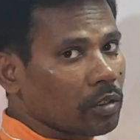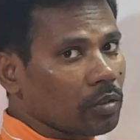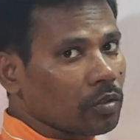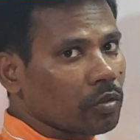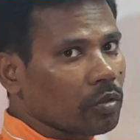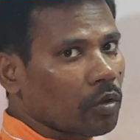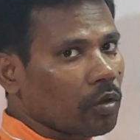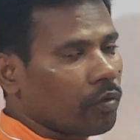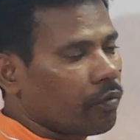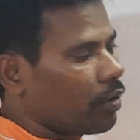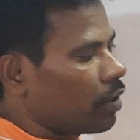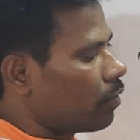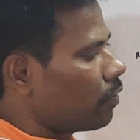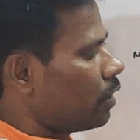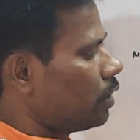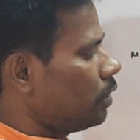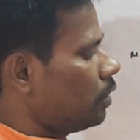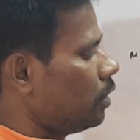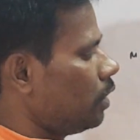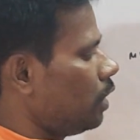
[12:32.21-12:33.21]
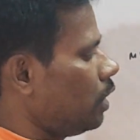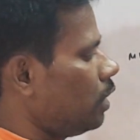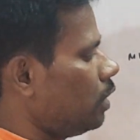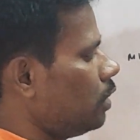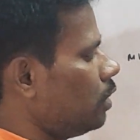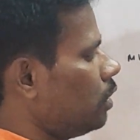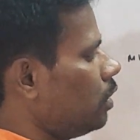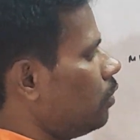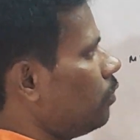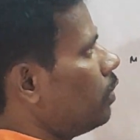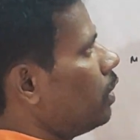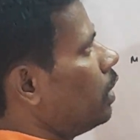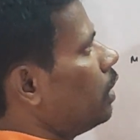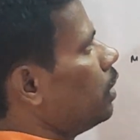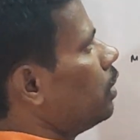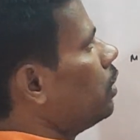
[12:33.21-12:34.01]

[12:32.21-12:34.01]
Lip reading: So for one share is dividend